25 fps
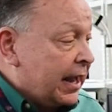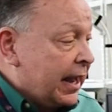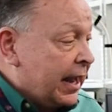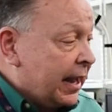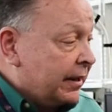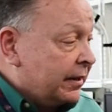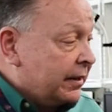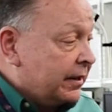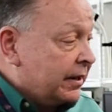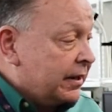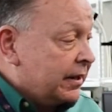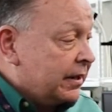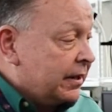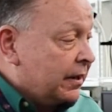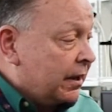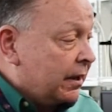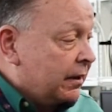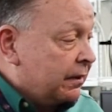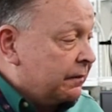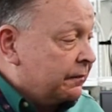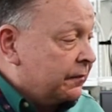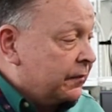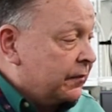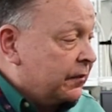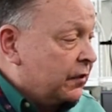And
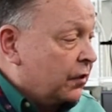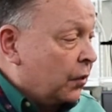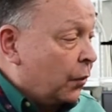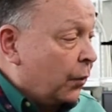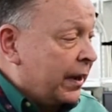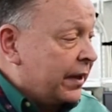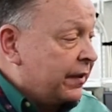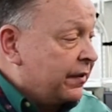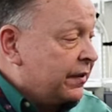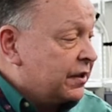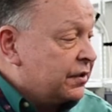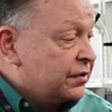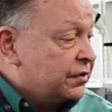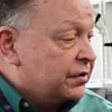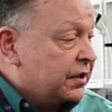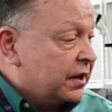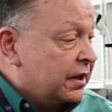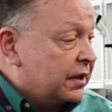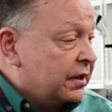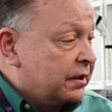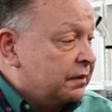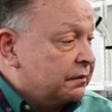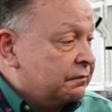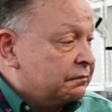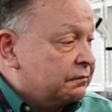the way these
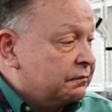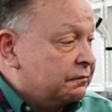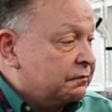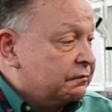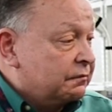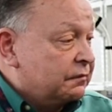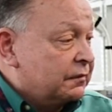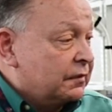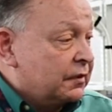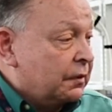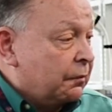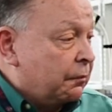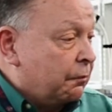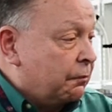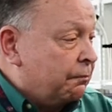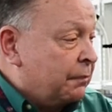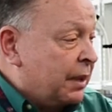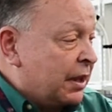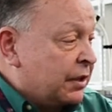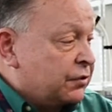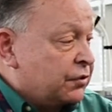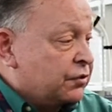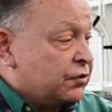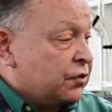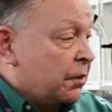the
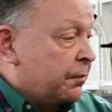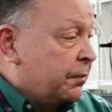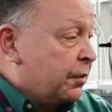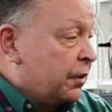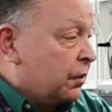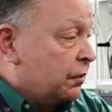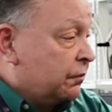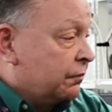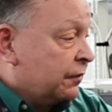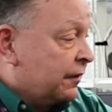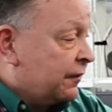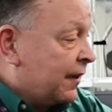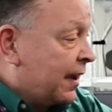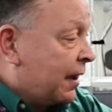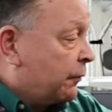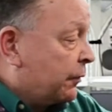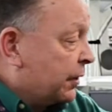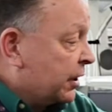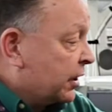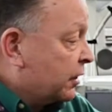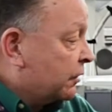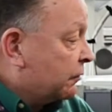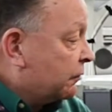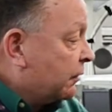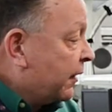benches are built, we found
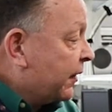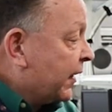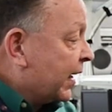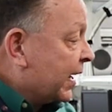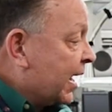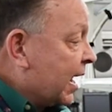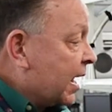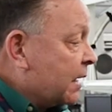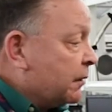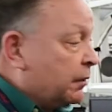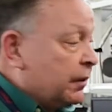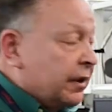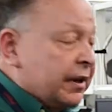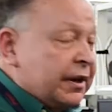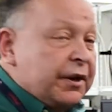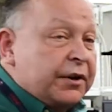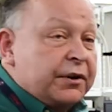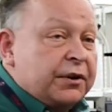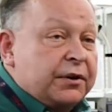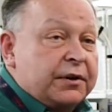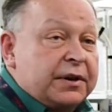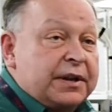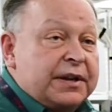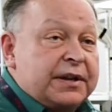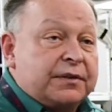we can run the cabling
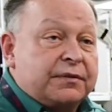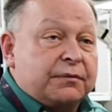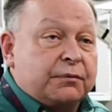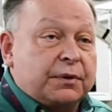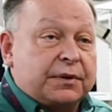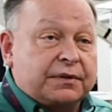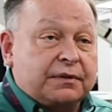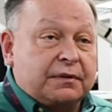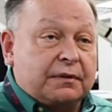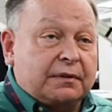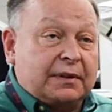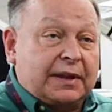underneath